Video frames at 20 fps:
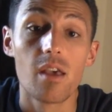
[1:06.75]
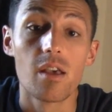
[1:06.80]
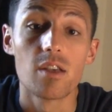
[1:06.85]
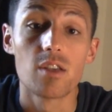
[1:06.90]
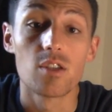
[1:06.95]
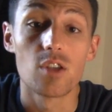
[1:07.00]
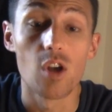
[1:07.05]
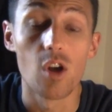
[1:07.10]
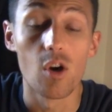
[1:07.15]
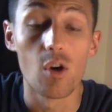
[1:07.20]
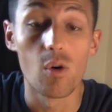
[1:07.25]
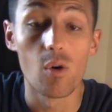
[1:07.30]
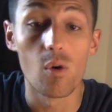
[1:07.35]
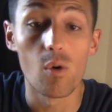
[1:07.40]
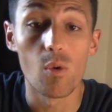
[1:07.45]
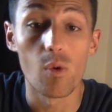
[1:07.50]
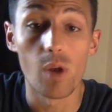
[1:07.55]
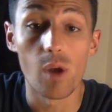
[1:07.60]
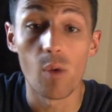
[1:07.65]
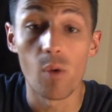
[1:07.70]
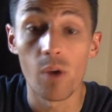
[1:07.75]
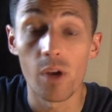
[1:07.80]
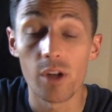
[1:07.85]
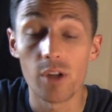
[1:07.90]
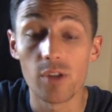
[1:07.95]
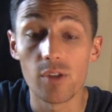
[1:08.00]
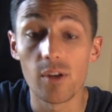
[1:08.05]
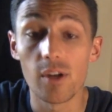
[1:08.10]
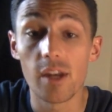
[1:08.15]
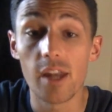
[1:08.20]
So what I want to
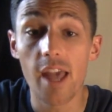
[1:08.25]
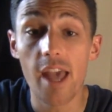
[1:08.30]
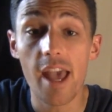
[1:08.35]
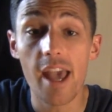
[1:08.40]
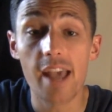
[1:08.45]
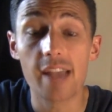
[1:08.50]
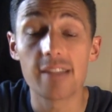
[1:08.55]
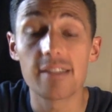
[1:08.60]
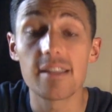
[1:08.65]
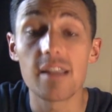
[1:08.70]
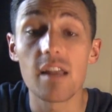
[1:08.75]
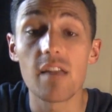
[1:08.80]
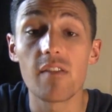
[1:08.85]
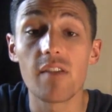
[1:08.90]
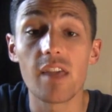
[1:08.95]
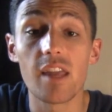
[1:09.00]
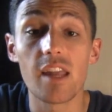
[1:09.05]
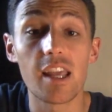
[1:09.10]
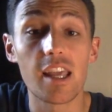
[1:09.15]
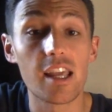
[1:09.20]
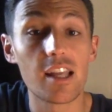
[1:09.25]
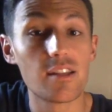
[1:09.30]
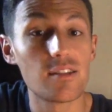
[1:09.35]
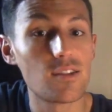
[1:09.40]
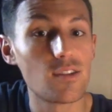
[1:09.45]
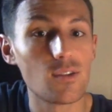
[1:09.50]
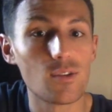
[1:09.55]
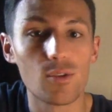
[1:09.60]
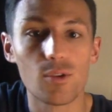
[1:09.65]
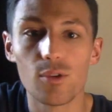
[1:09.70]
do today, instead of getting
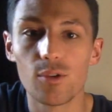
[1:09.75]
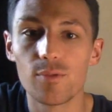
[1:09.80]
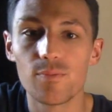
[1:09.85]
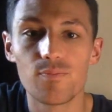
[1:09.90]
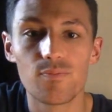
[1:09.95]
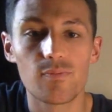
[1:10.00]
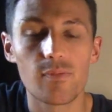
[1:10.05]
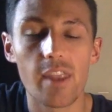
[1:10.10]
into